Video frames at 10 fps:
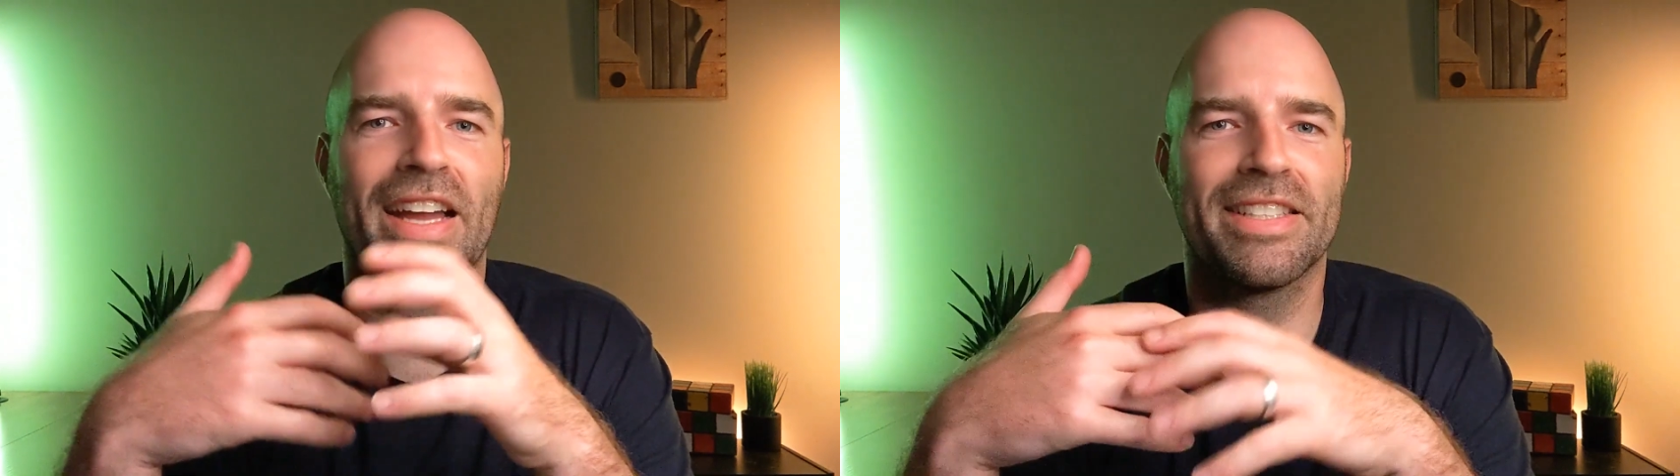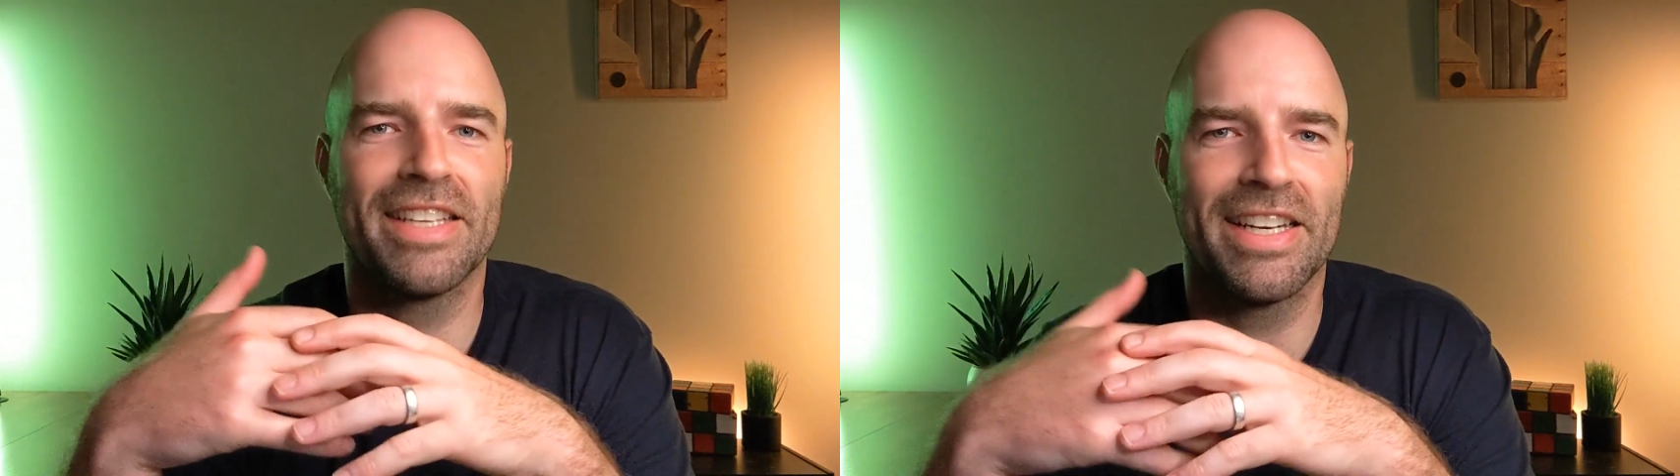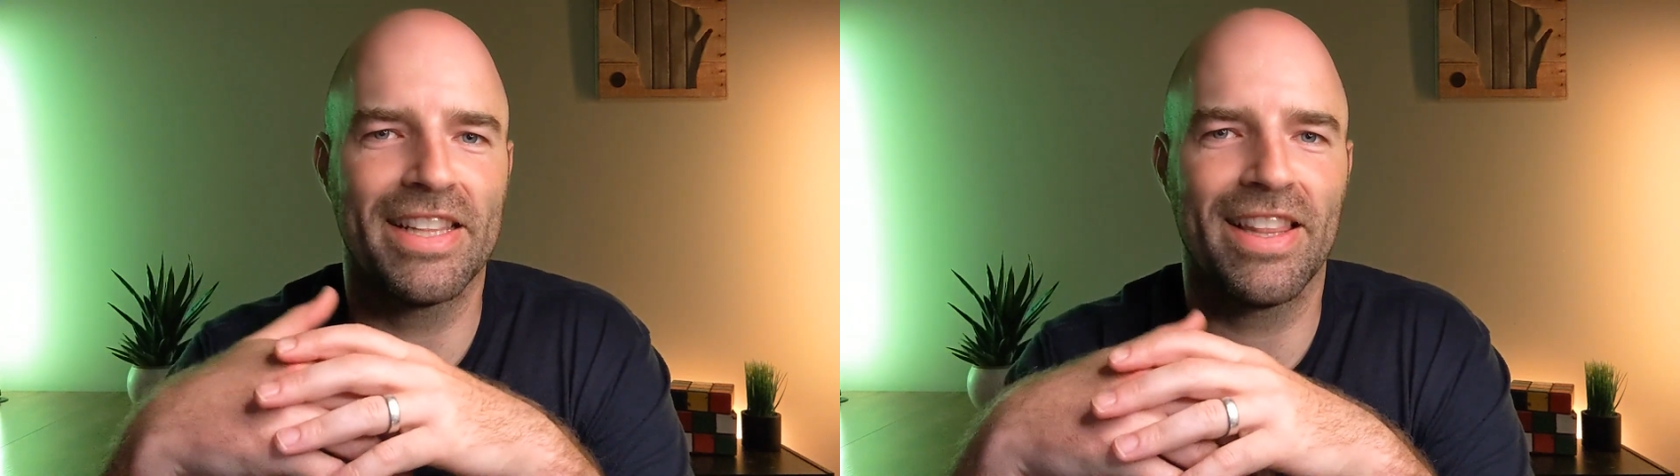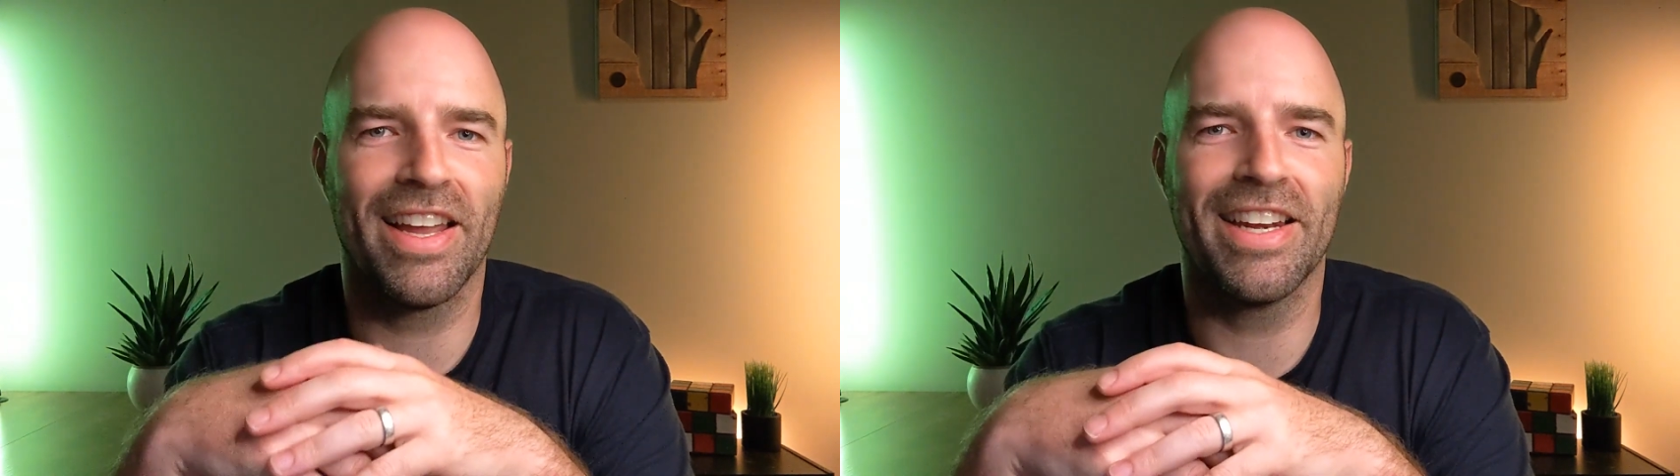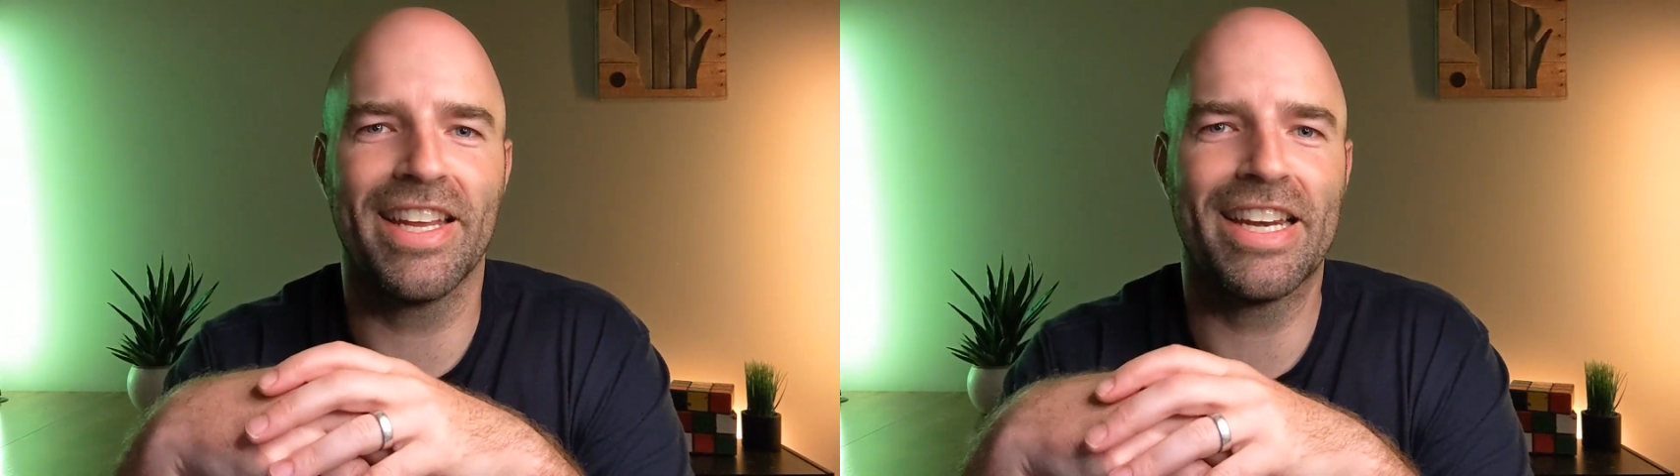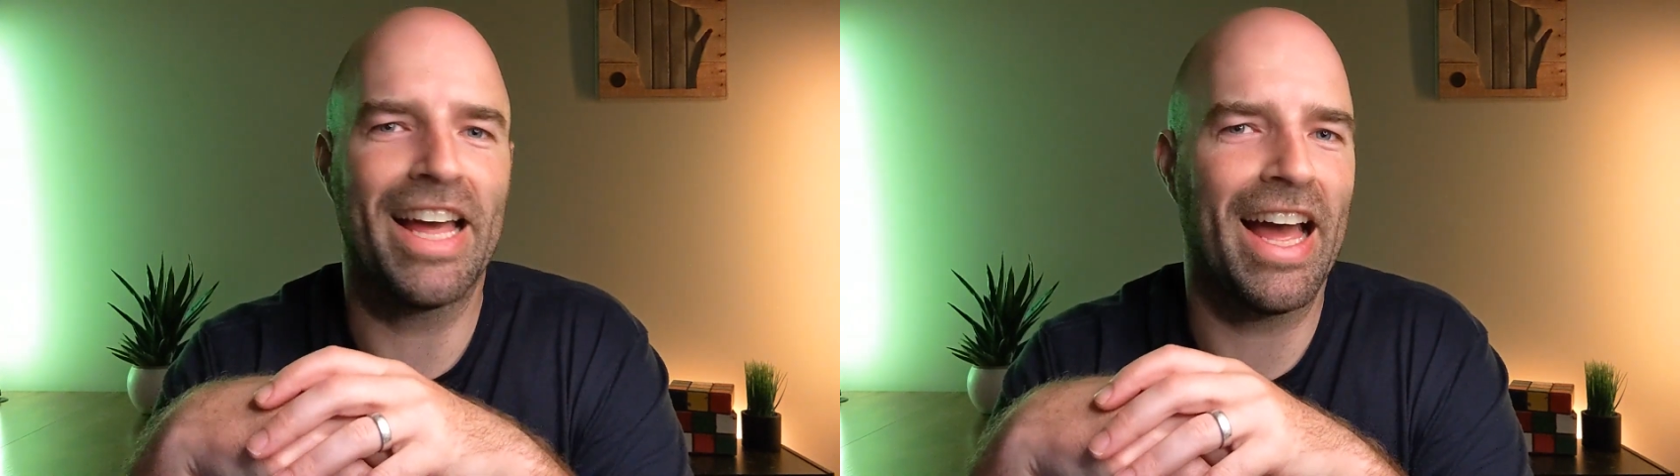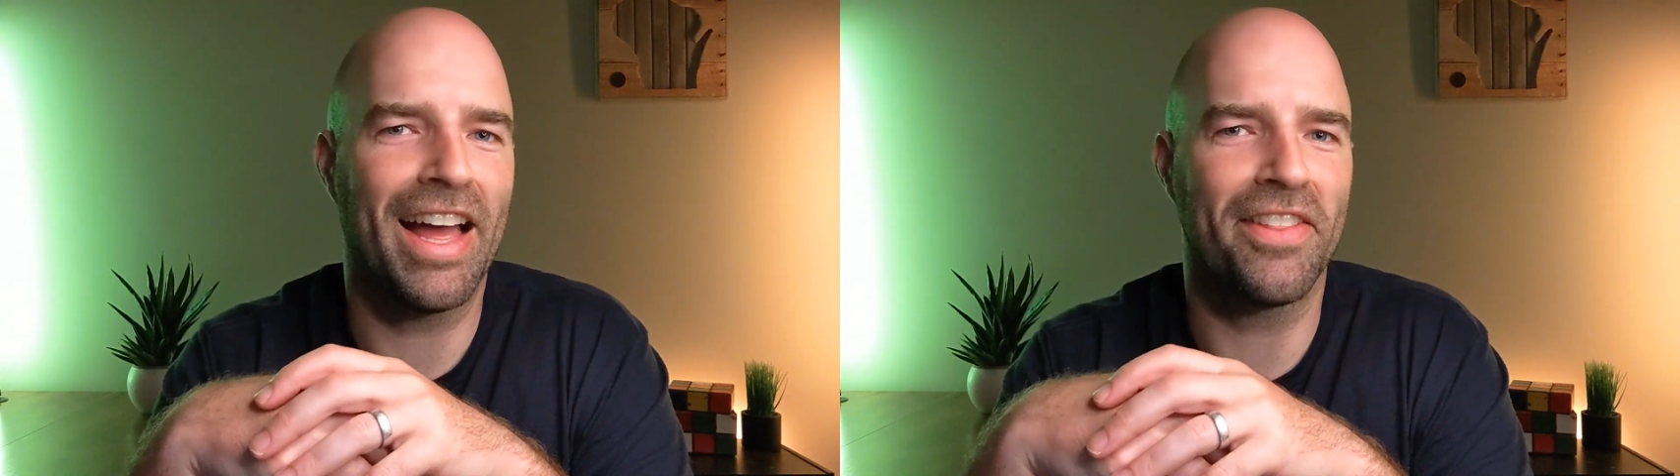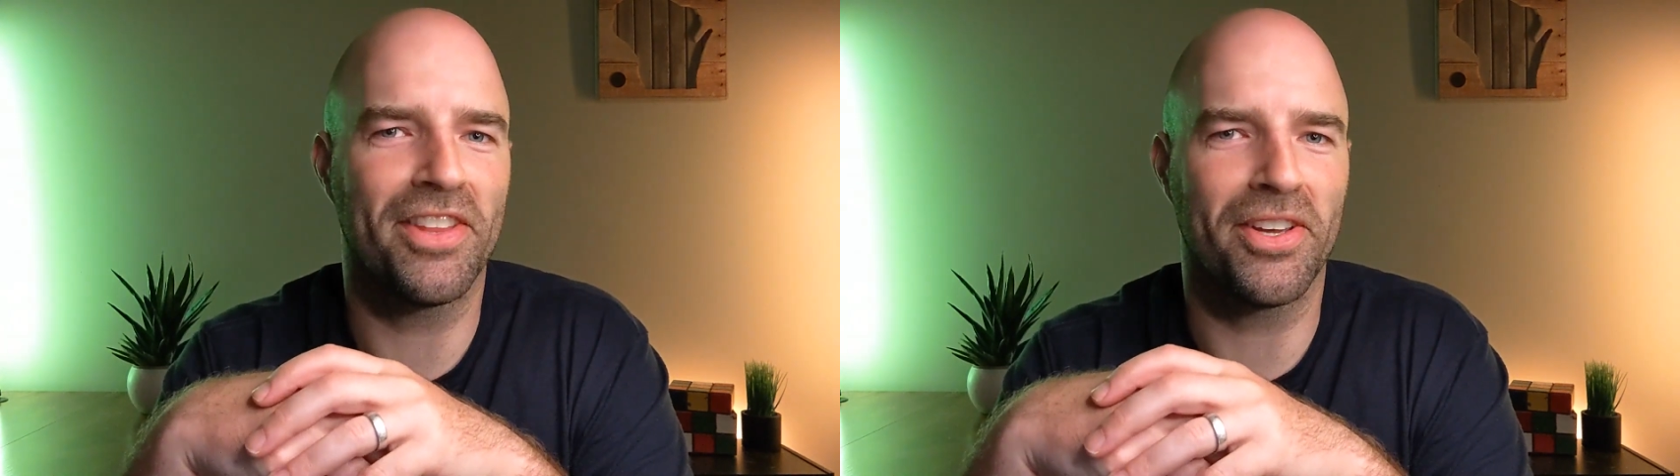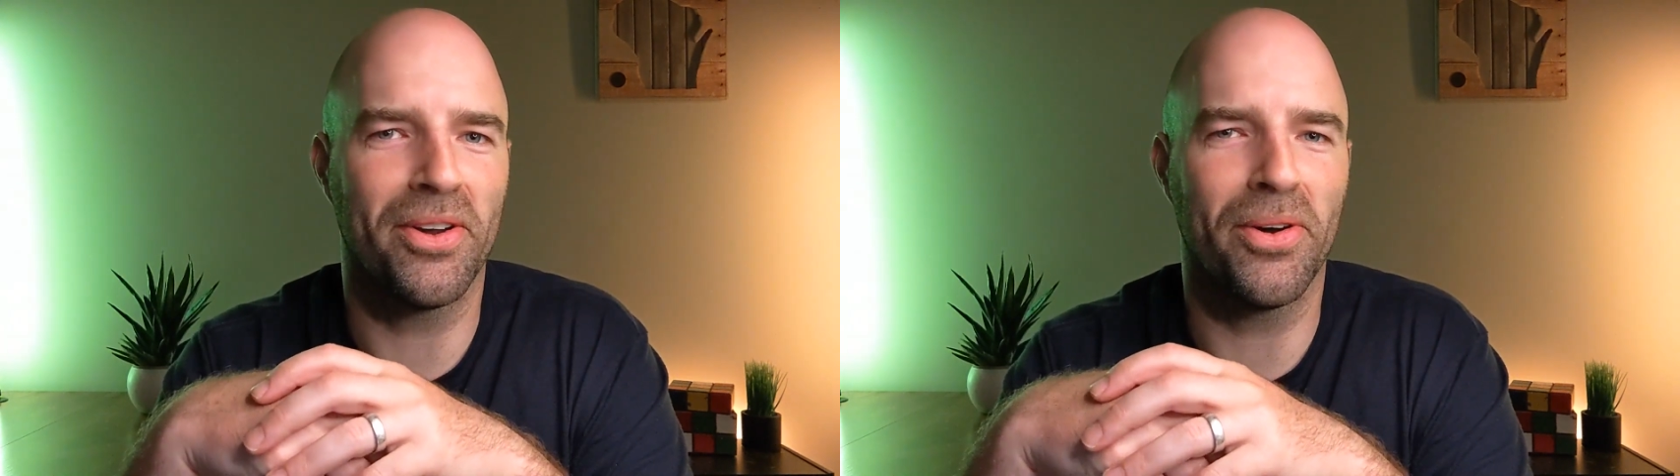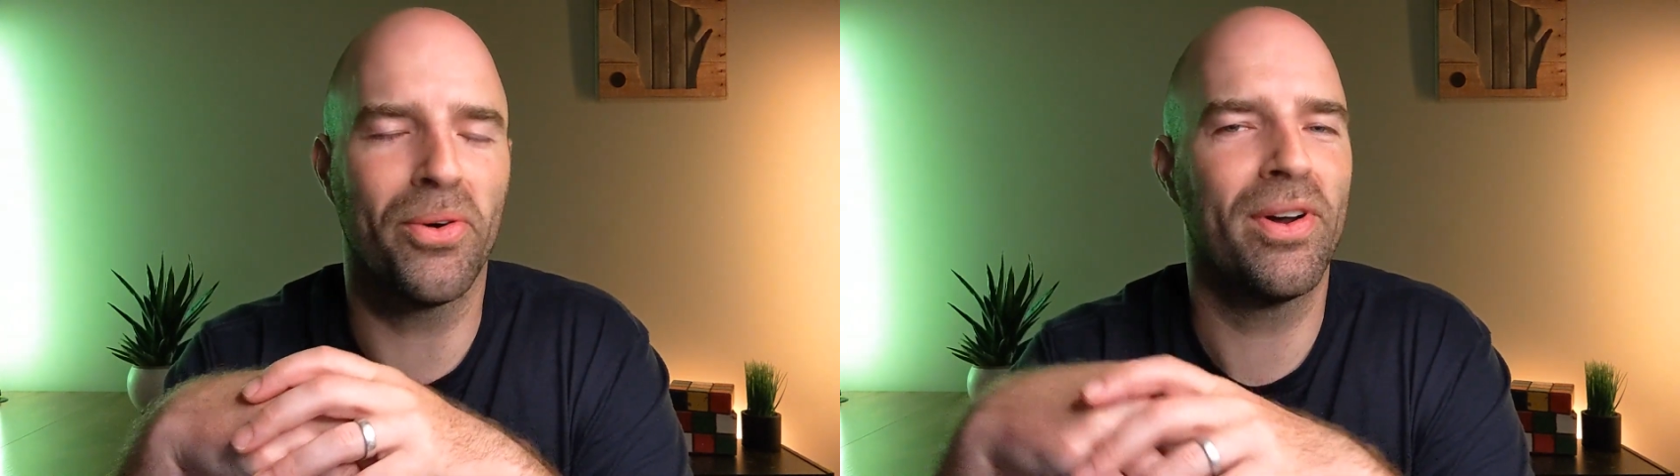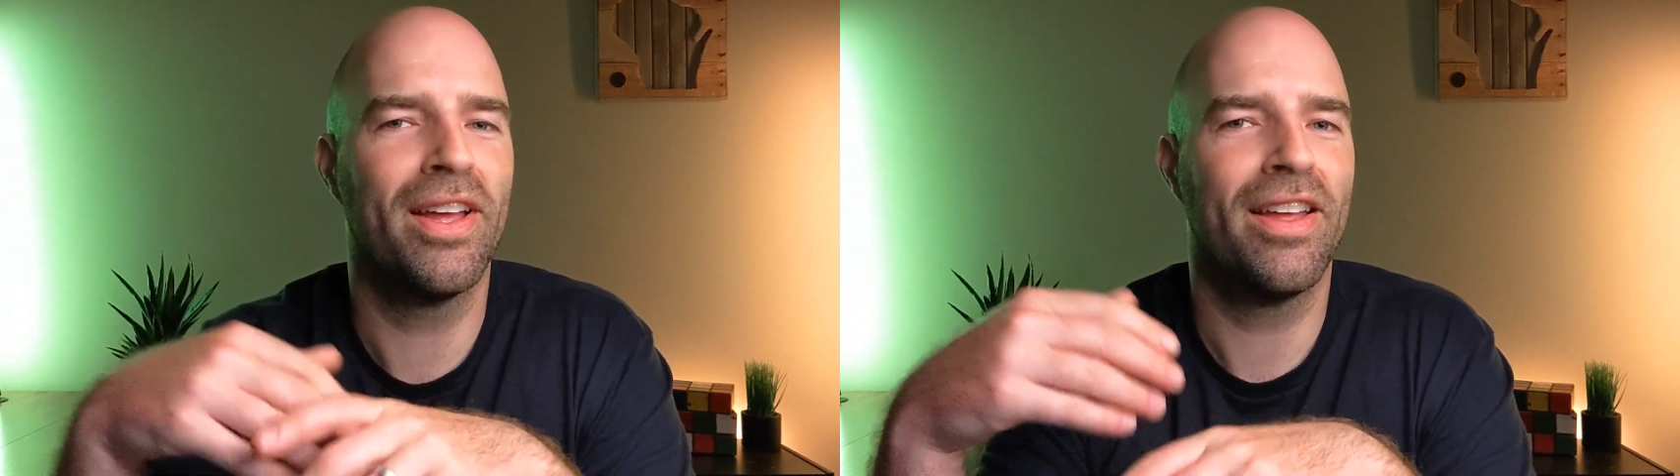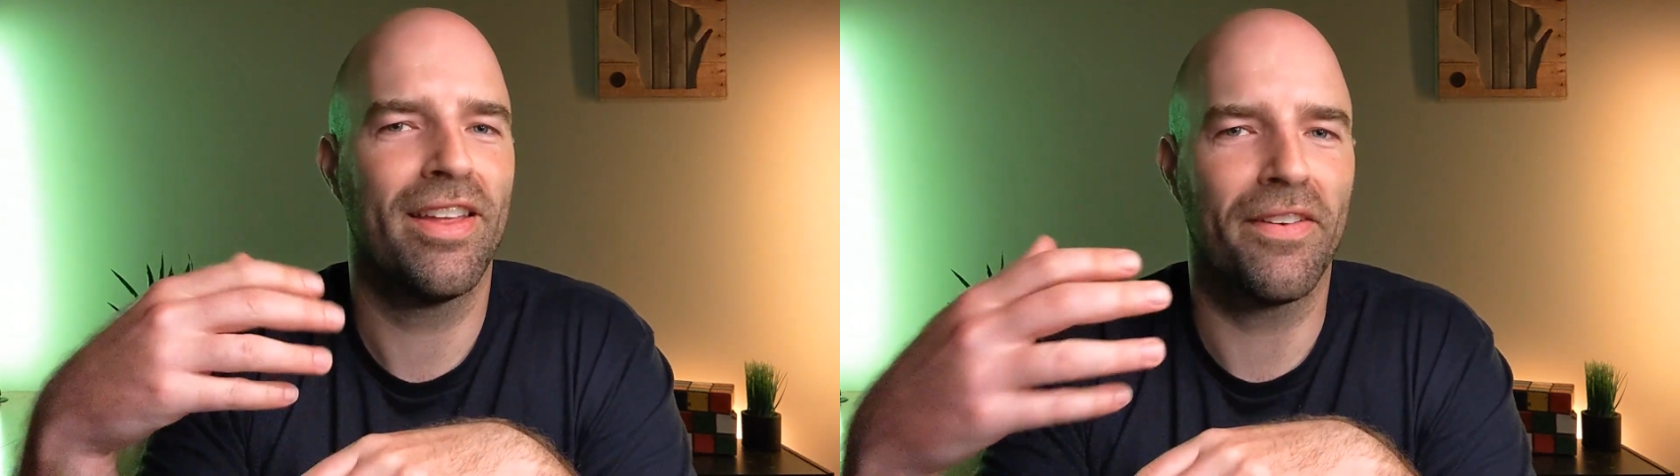accent lighting on the go.